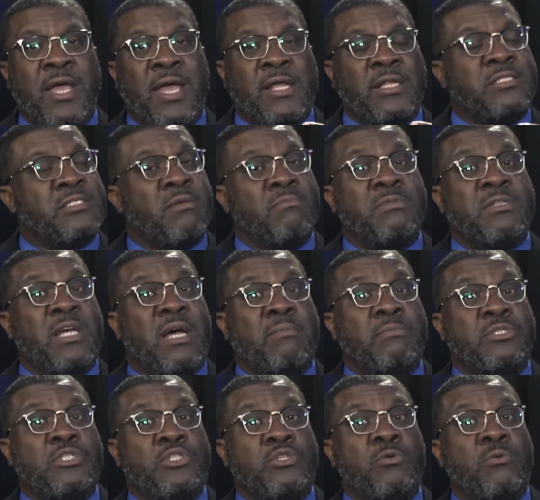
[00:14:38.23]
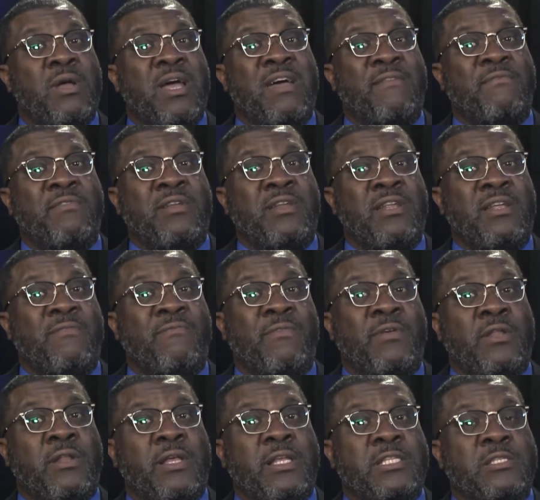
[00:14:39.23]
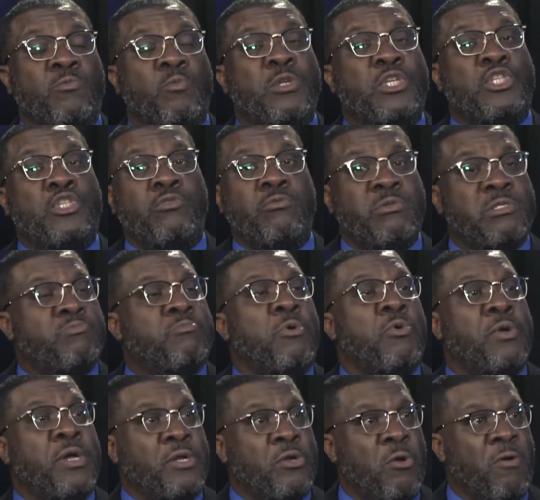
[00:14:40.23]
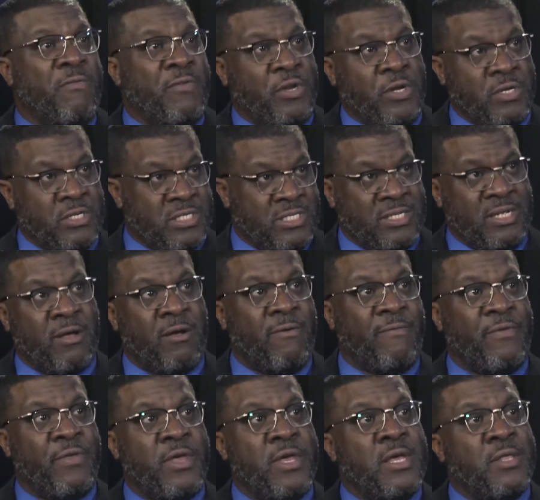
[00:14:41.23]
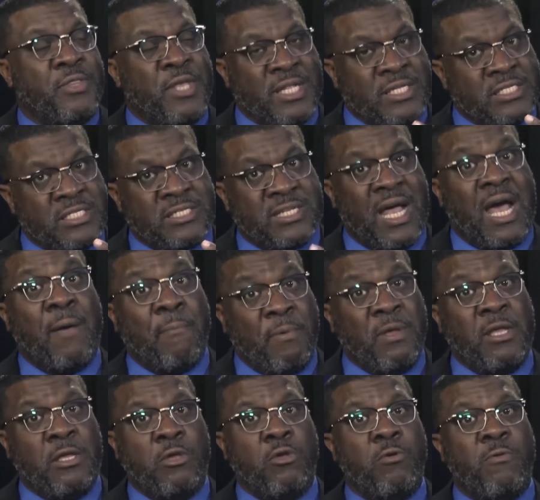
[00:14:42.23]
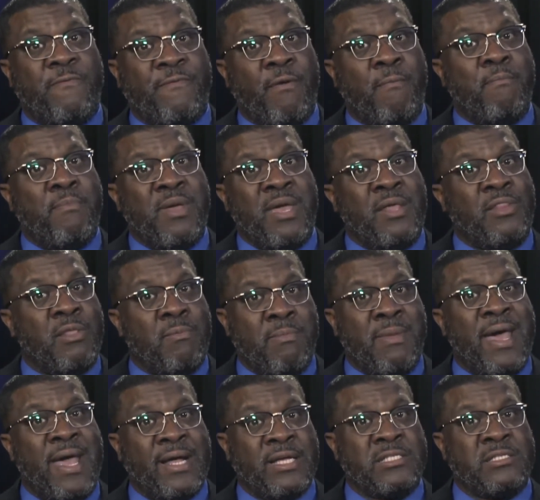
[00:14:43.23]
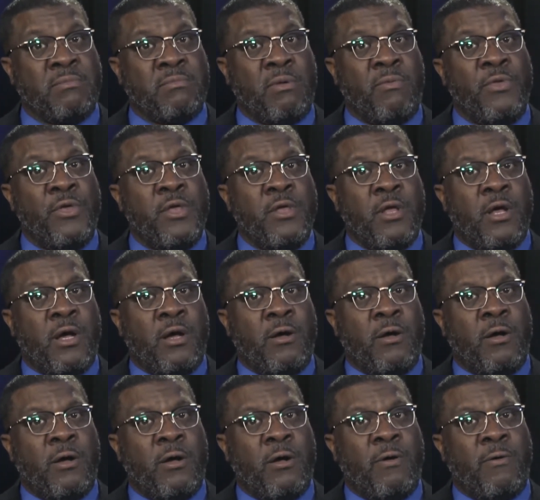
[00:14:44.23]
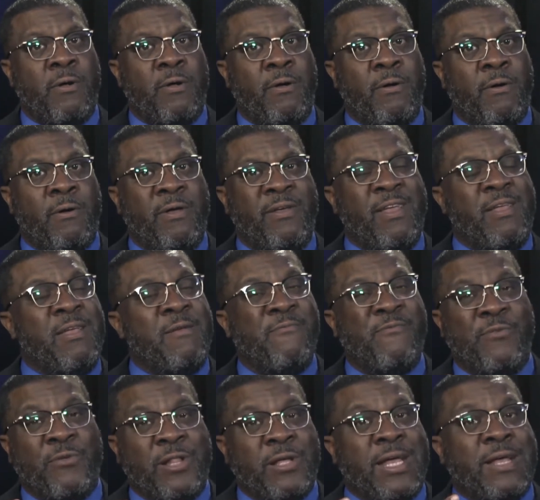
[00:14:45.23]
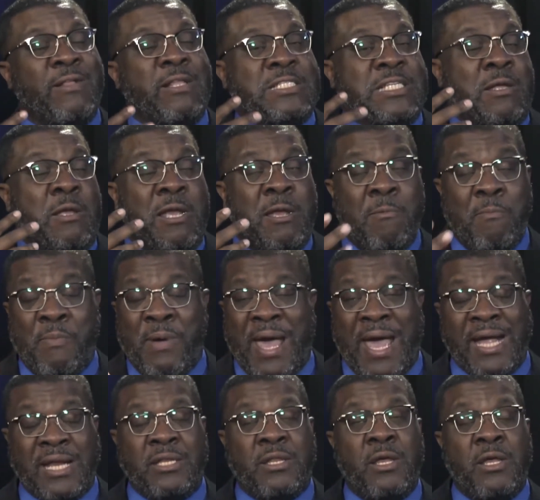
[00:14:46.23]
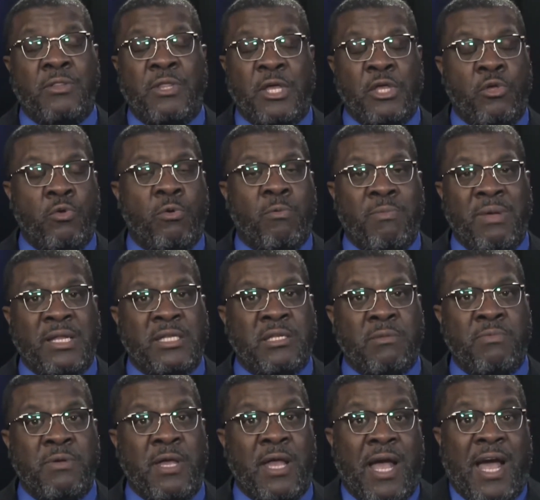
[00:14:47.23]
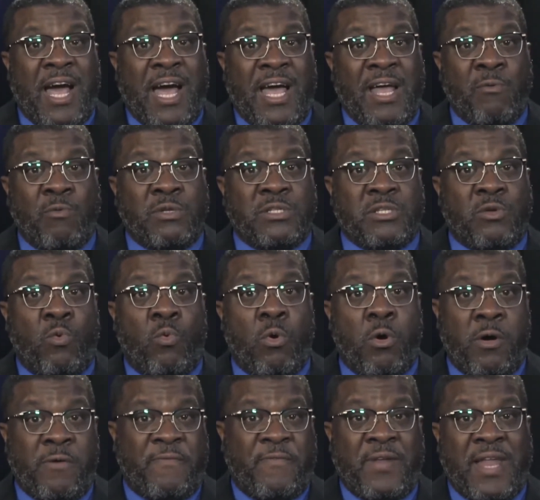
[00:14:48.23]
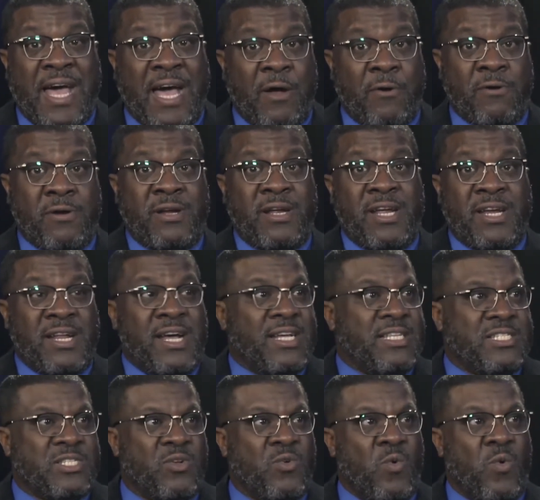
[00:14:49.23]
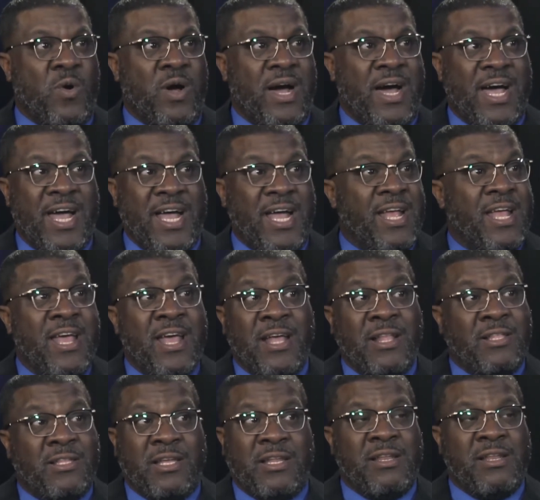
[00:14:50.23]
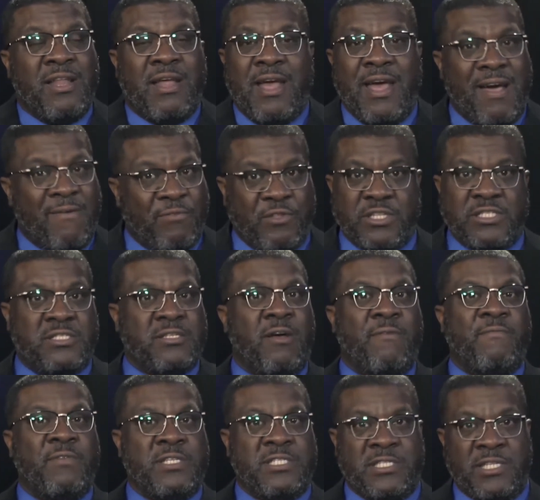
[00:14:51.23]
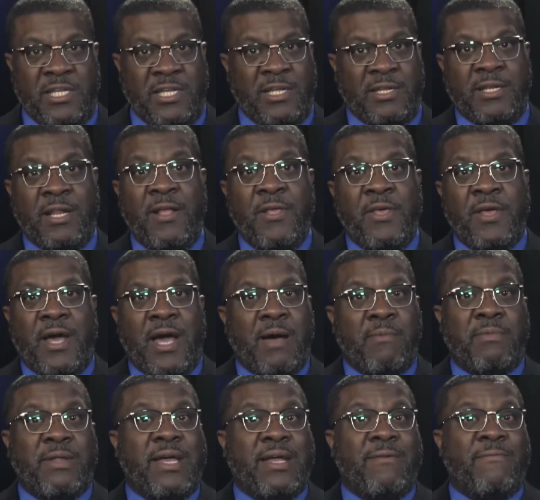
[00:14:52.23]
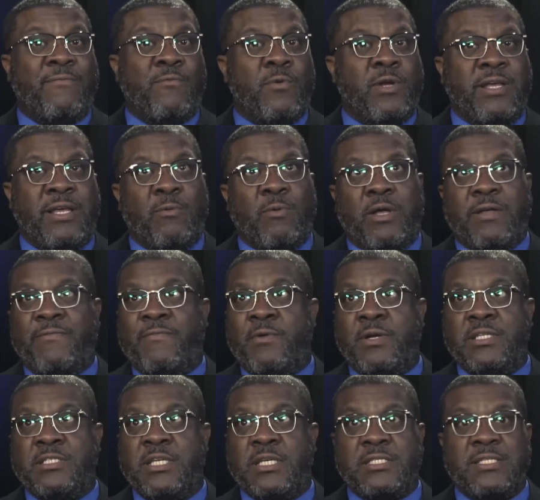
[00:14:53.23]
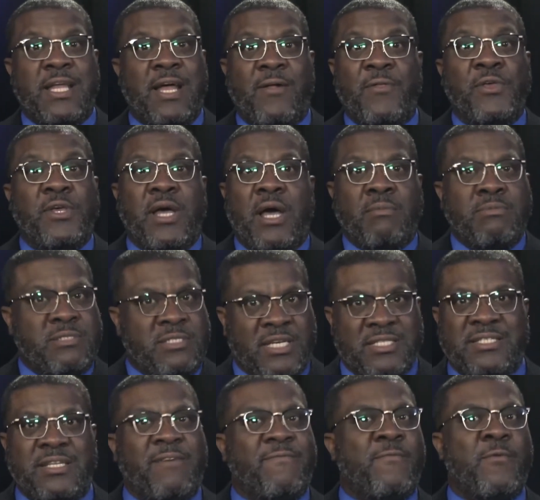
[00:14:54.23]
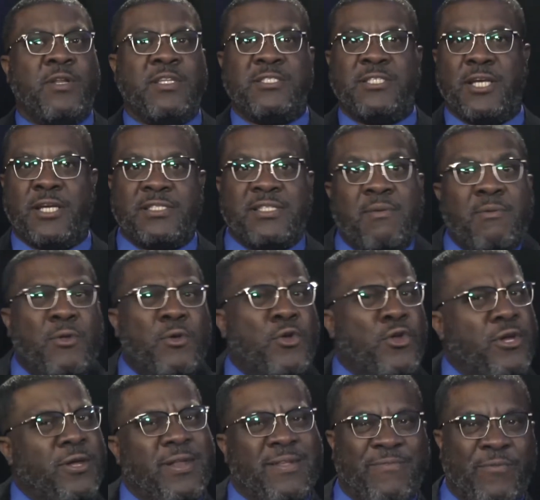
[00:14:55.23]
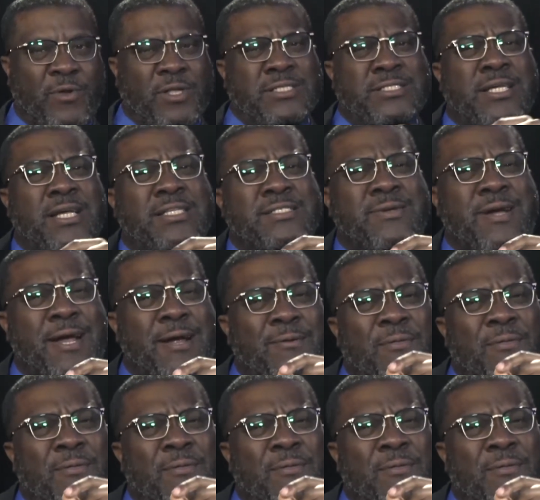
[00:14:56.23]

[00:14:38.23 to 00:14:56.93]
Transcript: And sometimes you haven't even, it's what you've spoken over yourself that's stopping you from being the maximum influence and impact that you were meant to be. I was a wallflower in high school. I didn't have the self-esteem. I'm like 46 now? I'm sexy at 46. I look good at 46, right?